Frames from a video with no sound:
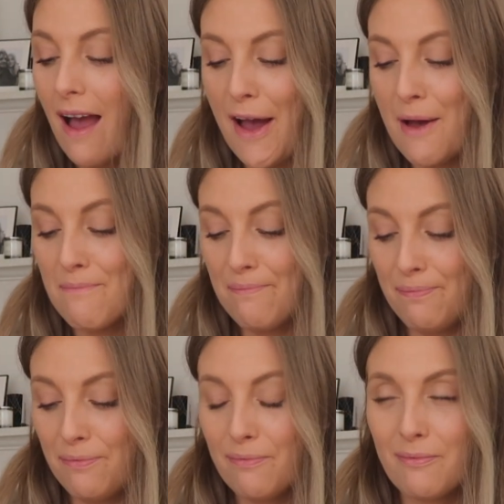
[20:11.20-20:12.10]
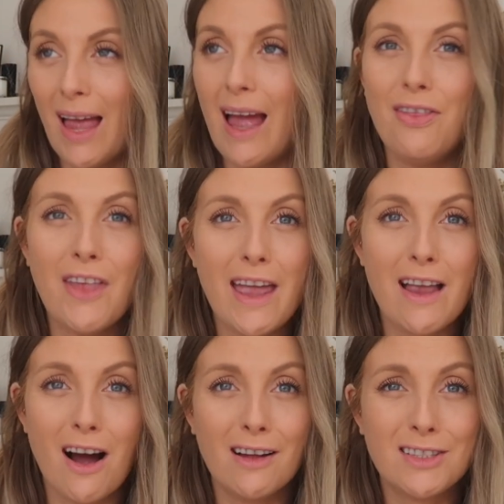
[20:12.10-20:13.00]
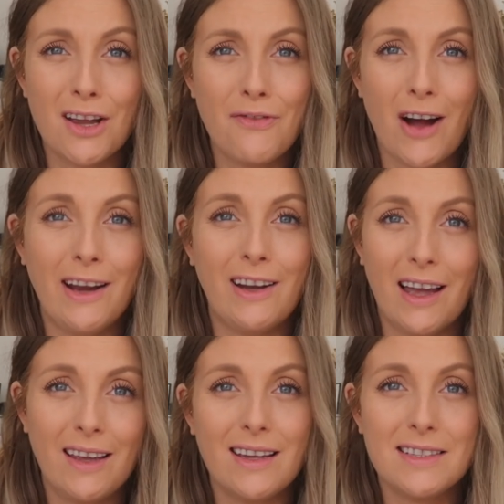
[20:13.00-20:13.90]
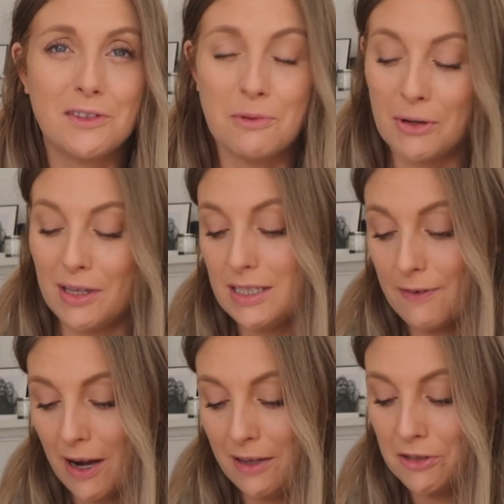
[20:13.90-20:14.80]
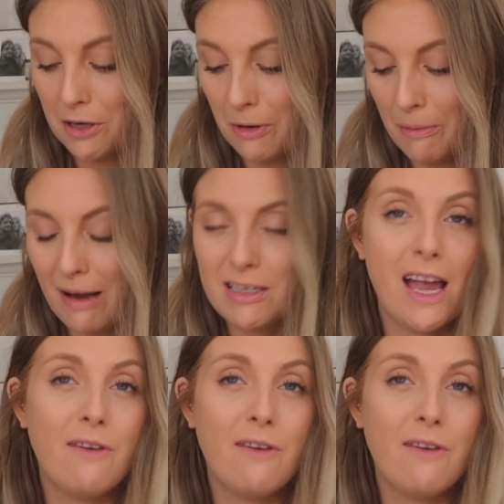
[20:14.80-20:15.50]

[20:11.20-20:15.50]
Um, and they are so fine, like it's normal, it's fine, don't worry about it.